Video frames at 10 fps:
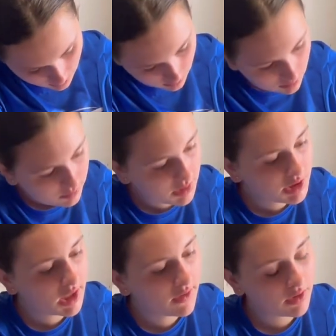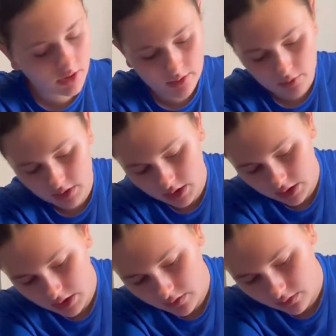a little bit of shaving cream on the
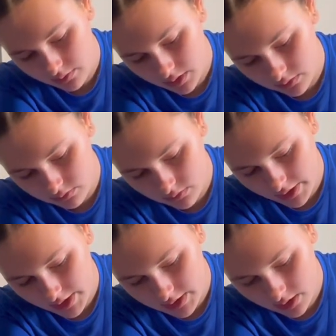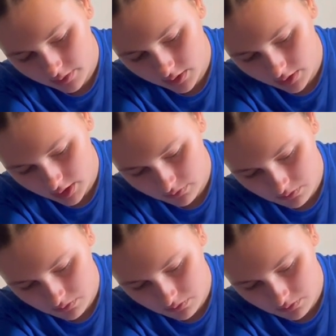end of it, but I guess that'll be okay.